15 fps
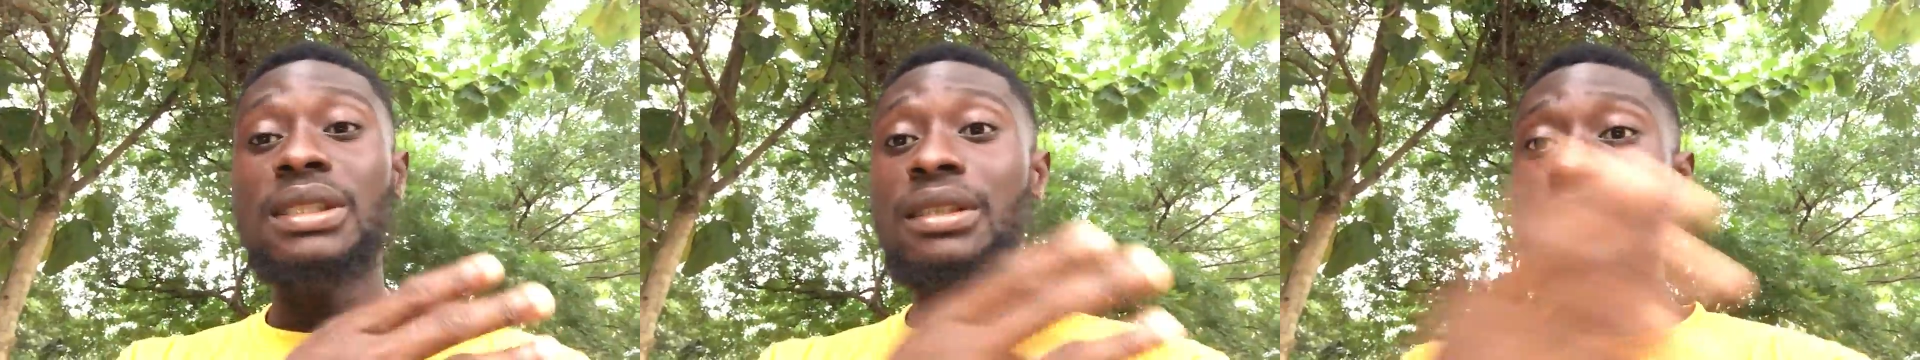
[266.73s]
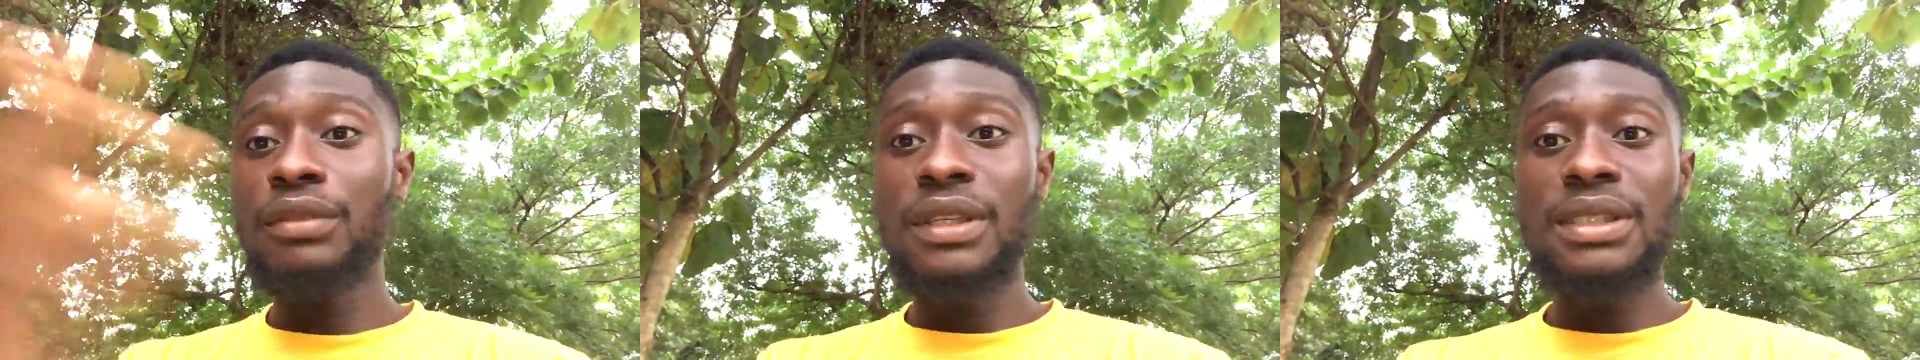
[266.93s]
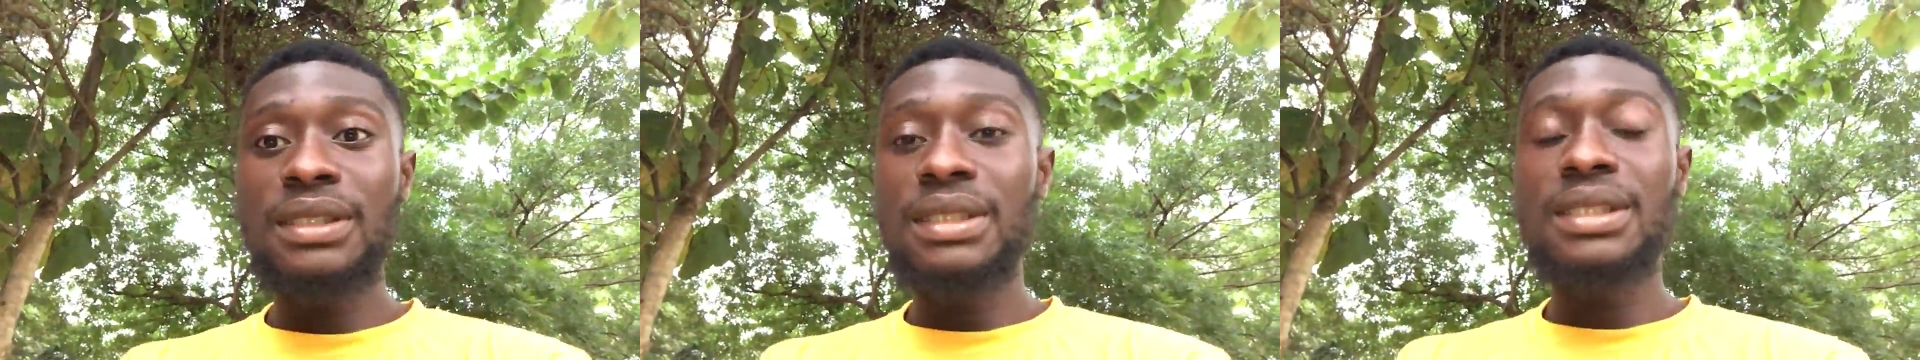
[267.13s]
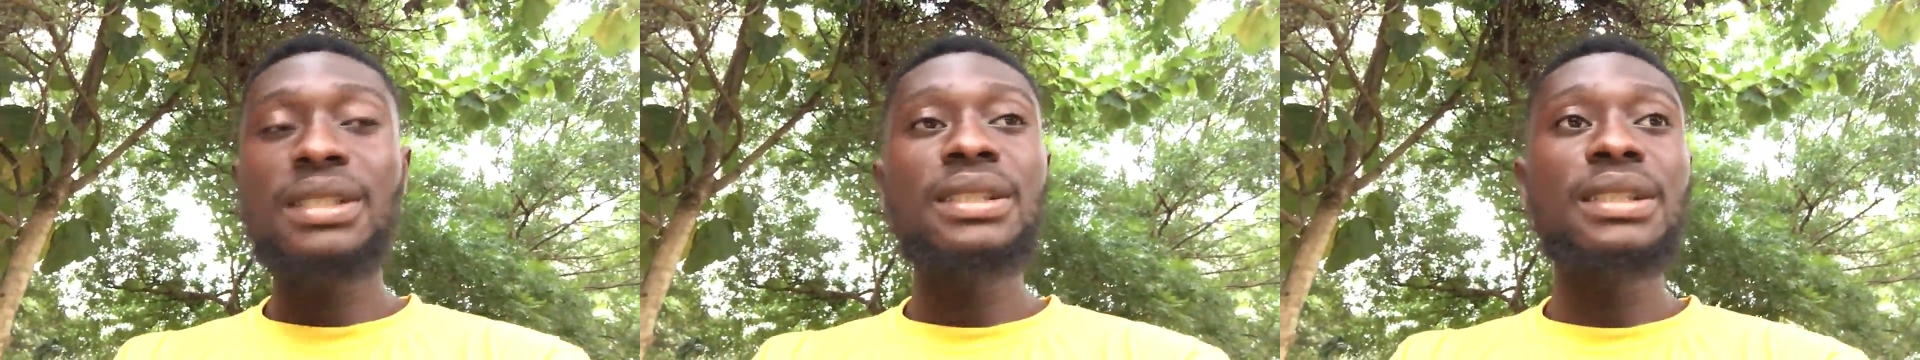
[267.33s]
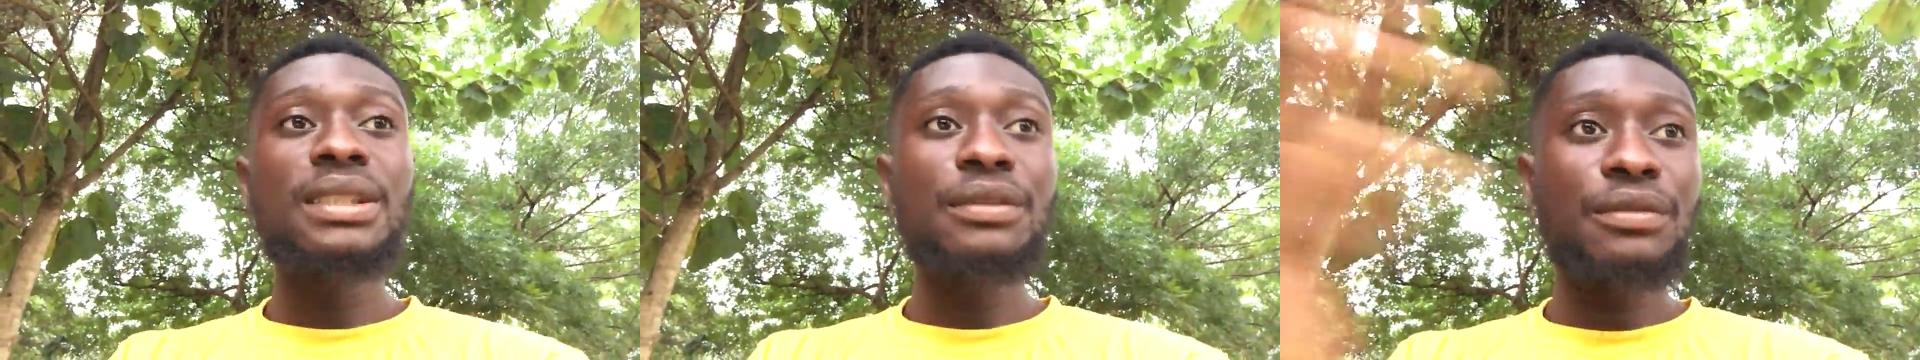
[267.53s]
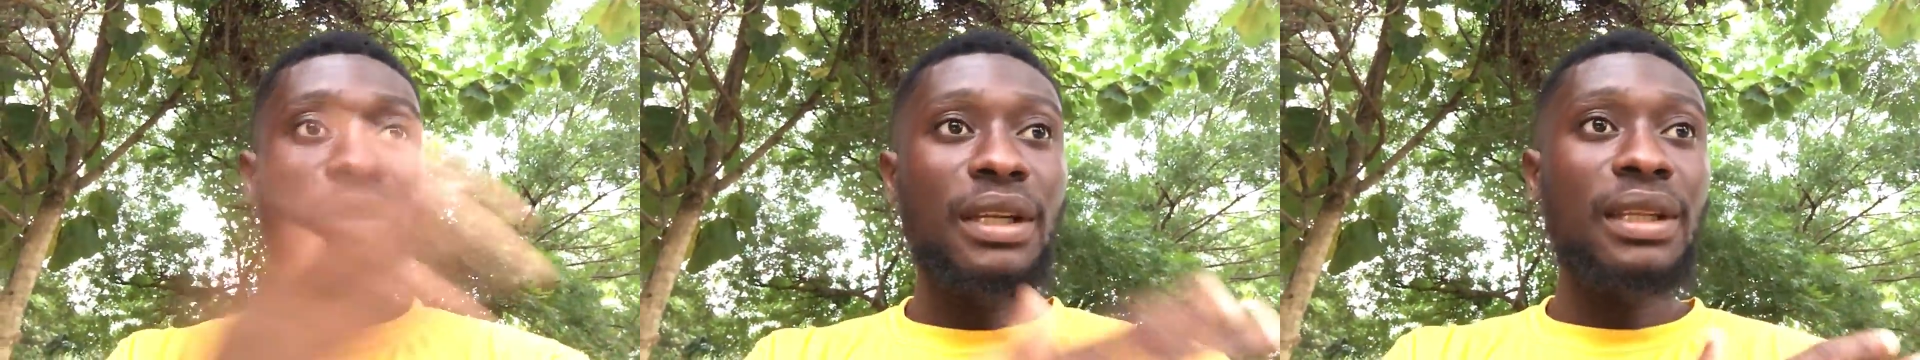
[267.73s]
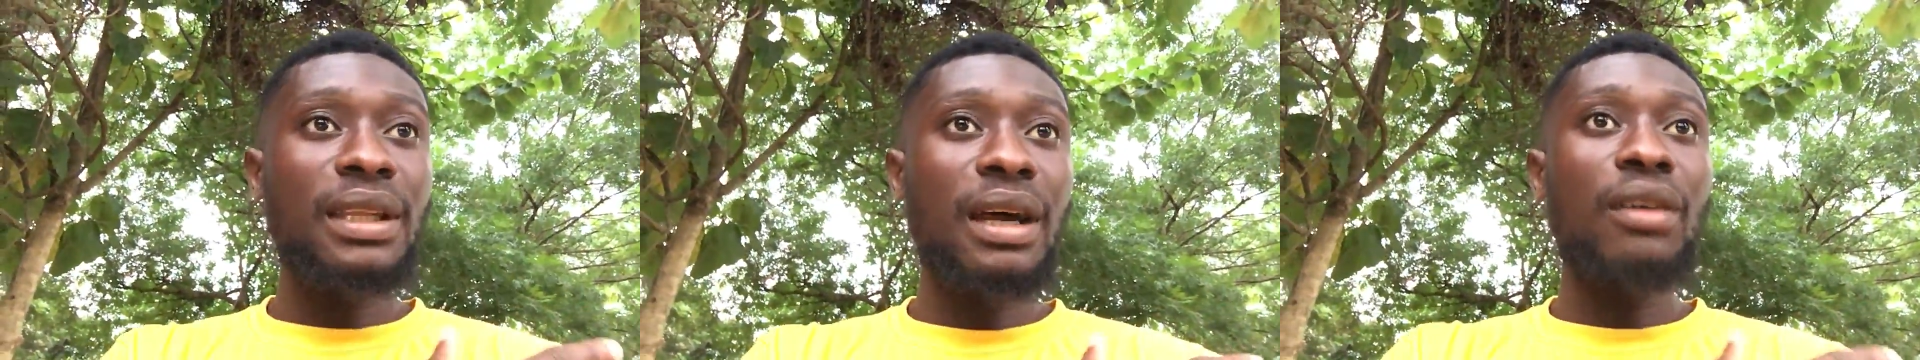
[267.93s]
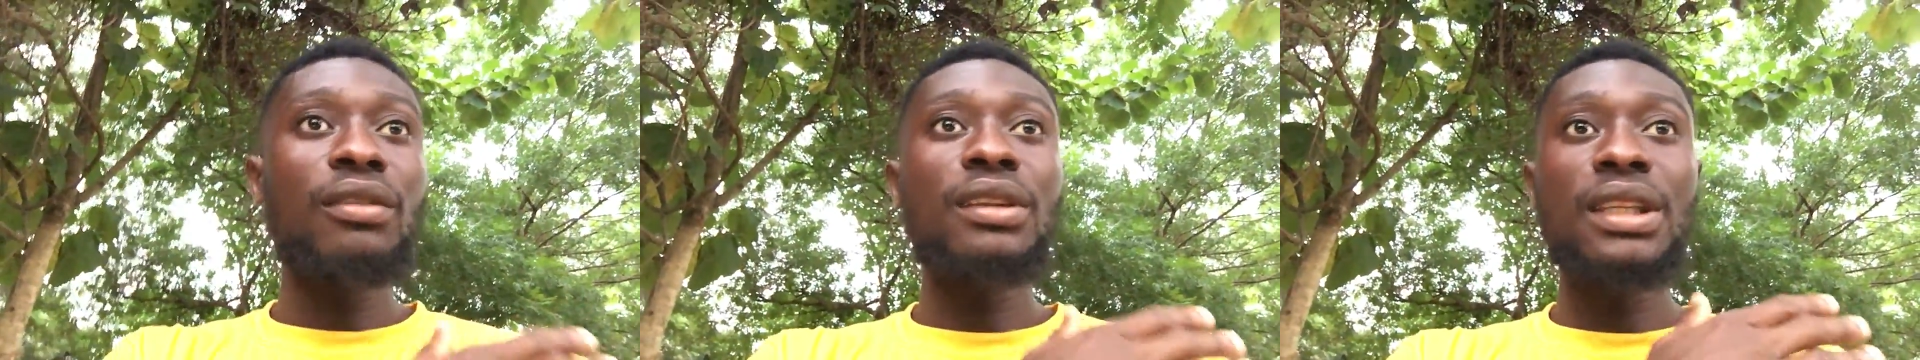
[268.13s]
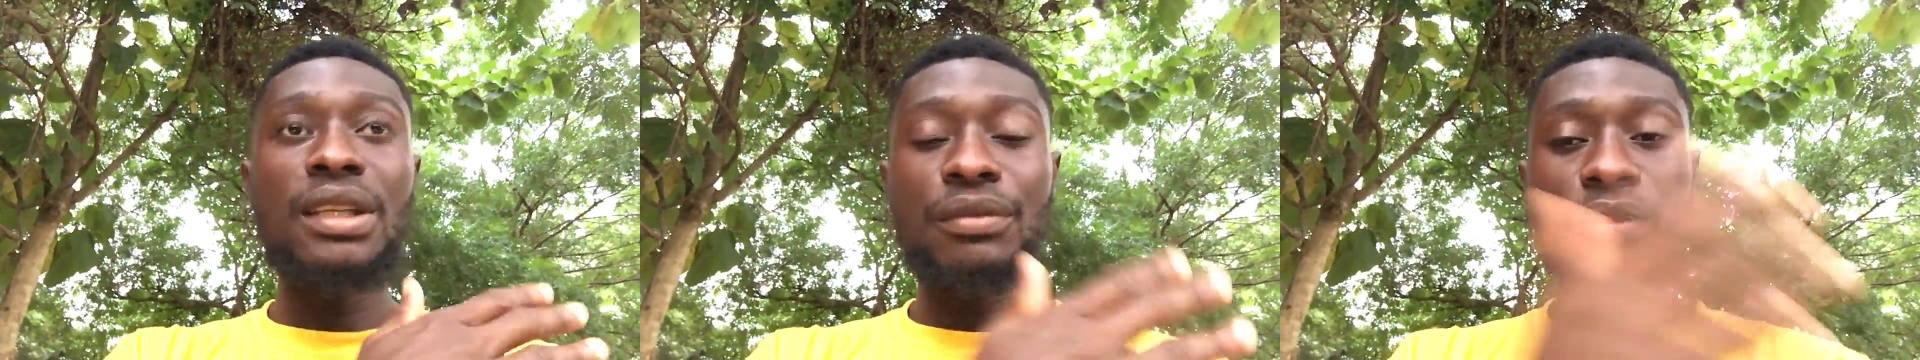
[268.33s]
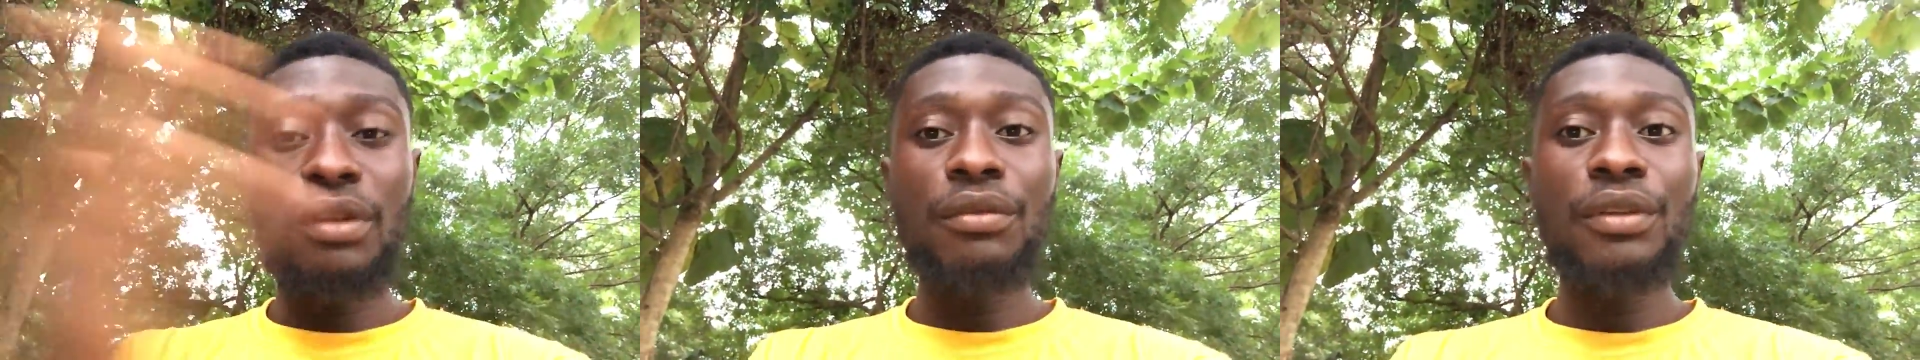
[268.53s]
different city different town
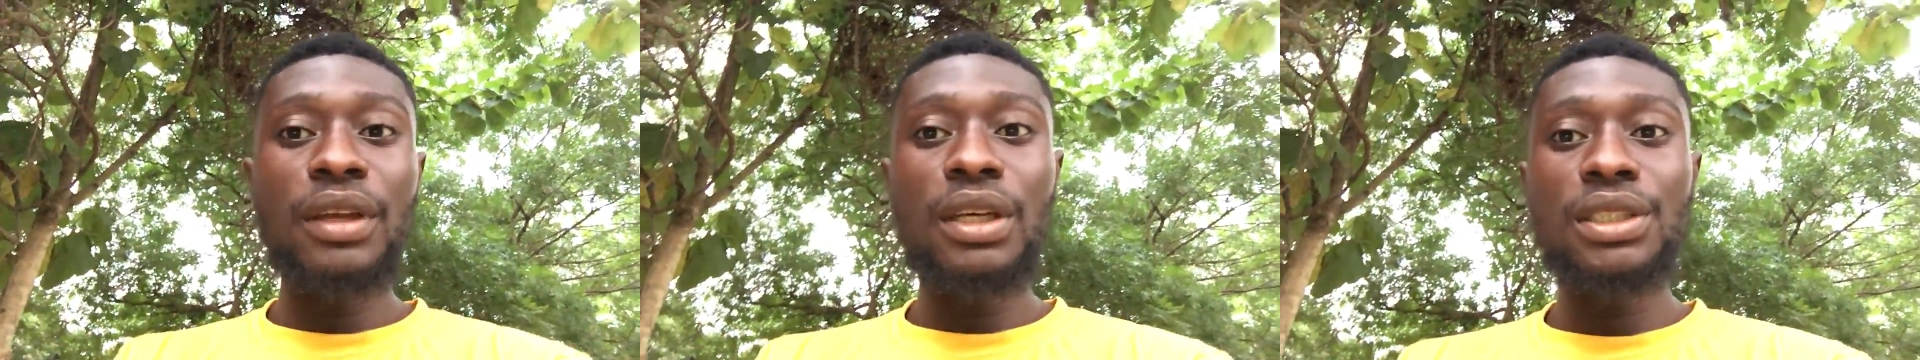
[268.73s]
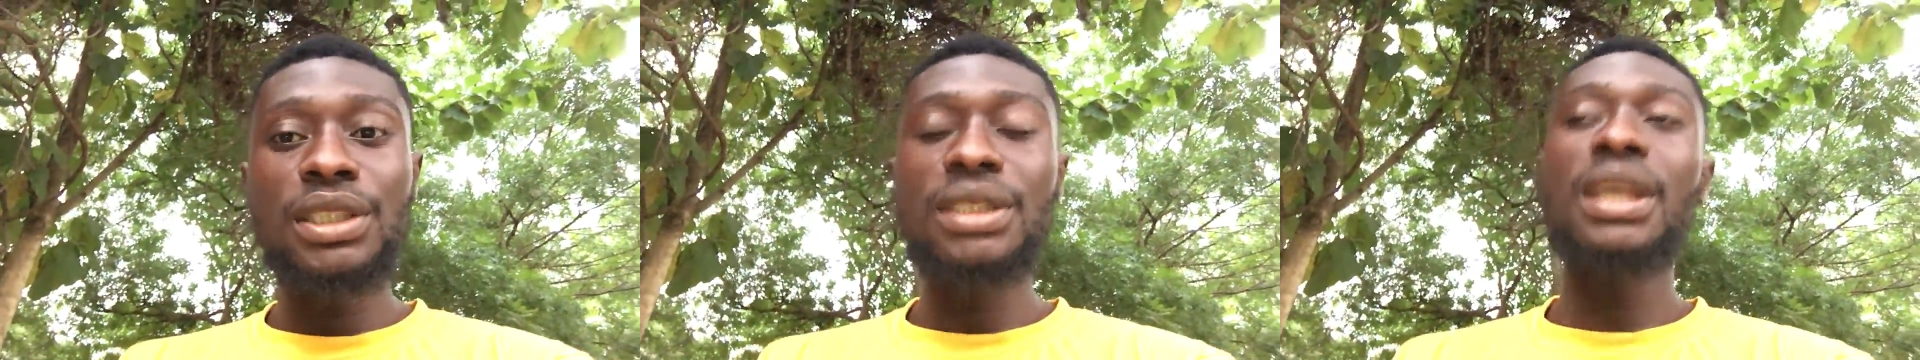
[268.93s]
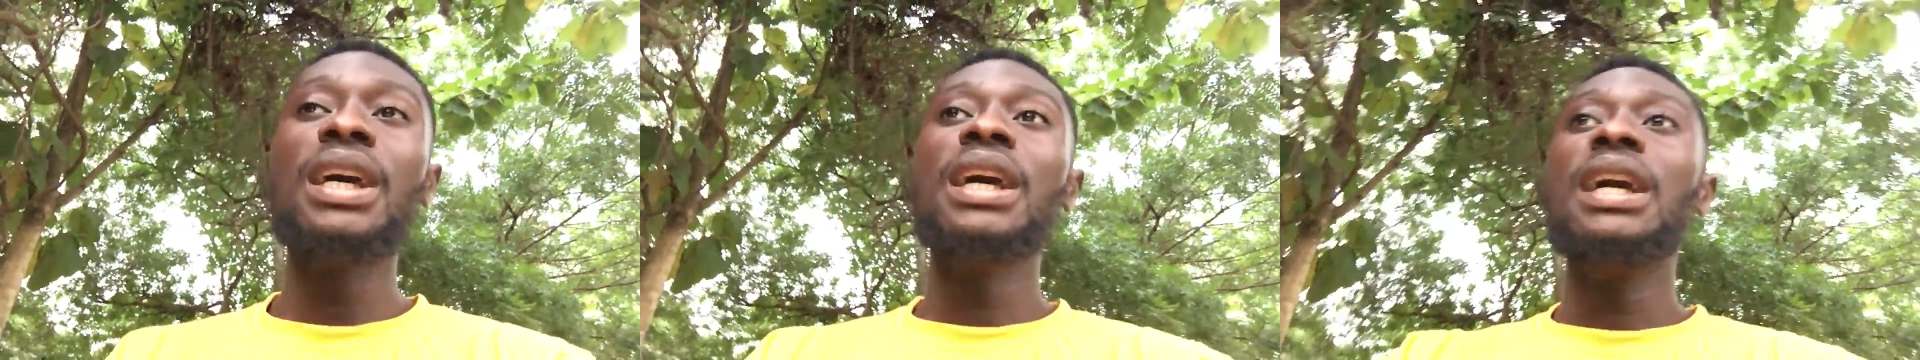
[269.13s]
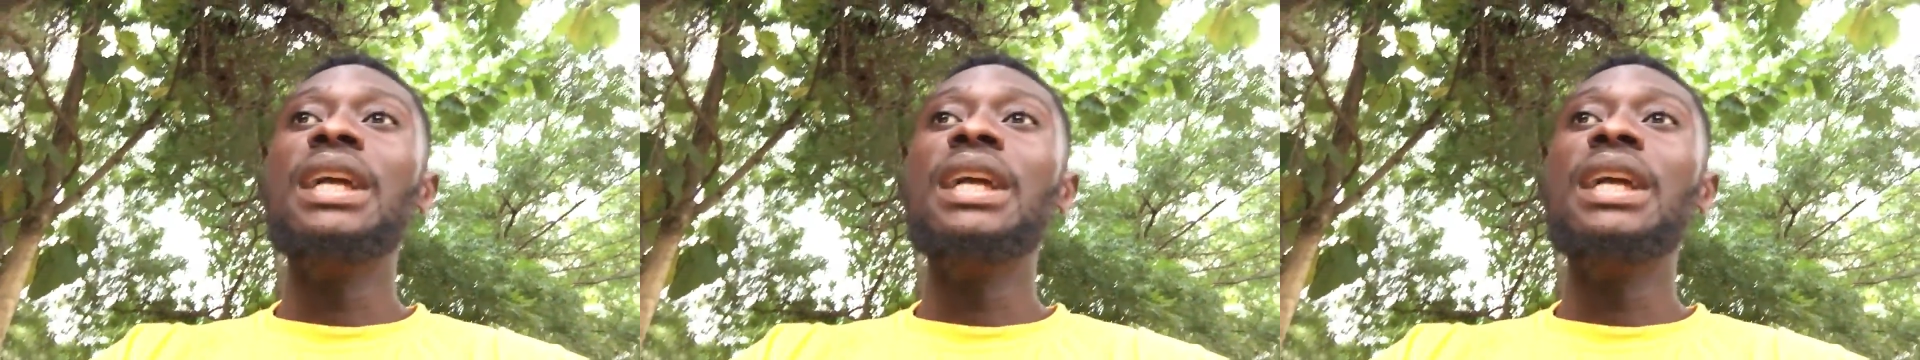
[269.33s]
different villages